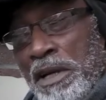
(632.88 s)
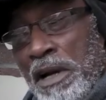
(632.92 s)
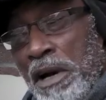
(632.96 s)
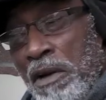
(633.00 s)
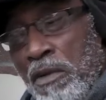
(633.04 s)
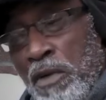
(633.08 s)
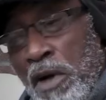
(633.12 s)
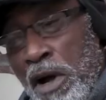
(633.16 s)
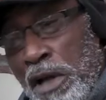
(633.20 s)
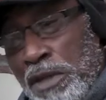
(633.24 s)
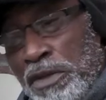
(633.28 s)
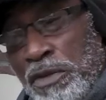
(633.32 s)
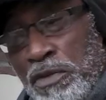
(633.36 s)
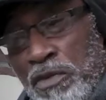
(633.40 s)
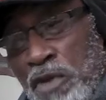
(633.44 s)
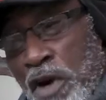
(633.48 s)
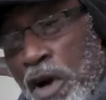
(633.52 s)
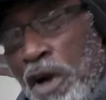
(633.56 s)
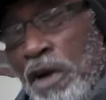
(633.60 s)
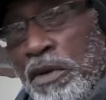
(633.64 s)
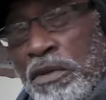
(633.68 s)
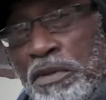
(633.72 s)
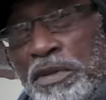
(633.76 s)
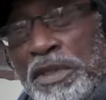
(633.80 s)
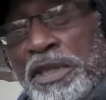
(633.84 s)
I want to
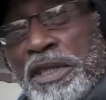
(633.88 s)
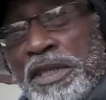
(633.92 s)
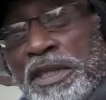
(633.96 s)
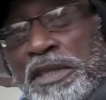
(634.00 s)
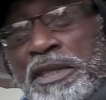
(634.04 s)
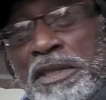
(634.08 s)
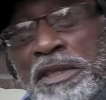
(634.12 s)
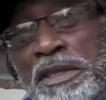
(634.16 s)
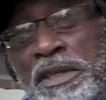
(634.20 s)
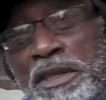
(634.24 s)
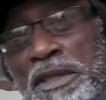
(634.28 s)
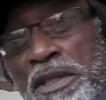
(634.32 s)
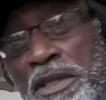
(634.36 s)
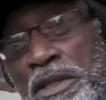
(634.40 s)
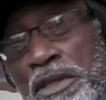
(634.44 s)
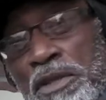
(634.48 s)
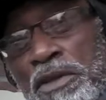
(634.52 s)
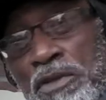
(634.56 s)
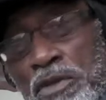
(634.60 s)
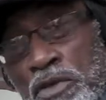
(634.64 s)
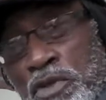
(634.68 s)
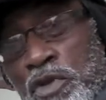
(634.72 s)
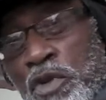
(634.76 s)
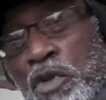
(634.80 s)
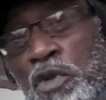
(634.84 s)
work with this
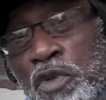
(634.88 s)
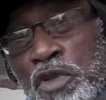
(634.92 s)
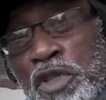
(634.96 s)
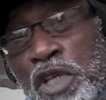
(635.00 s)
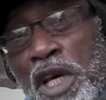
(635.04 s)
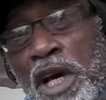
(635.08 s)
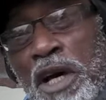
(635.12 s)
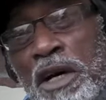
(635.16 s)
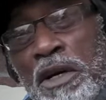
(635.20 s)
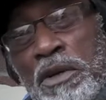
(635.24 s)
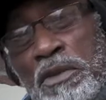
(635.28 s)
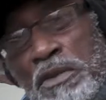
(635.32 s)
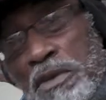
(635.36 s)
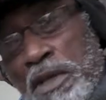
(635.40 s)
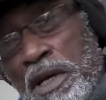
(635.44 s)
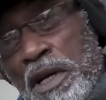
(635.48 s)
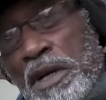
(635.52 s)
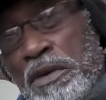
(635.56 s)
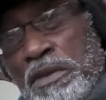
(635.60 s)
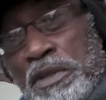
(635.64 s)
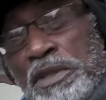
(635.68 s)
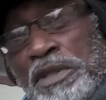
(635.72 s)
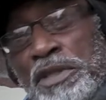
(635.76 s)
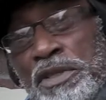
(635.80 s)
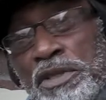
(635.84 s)
youth here,
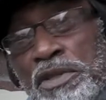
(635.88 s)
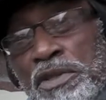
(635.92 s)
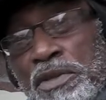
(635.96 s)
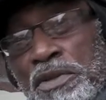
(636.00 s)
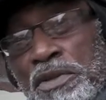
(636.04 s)
work with this